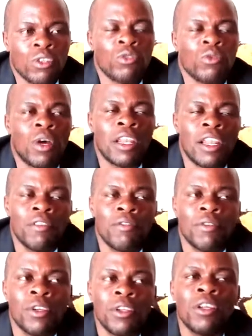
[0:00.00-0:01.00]
to a
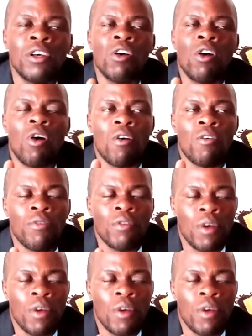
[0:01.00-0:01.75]
level of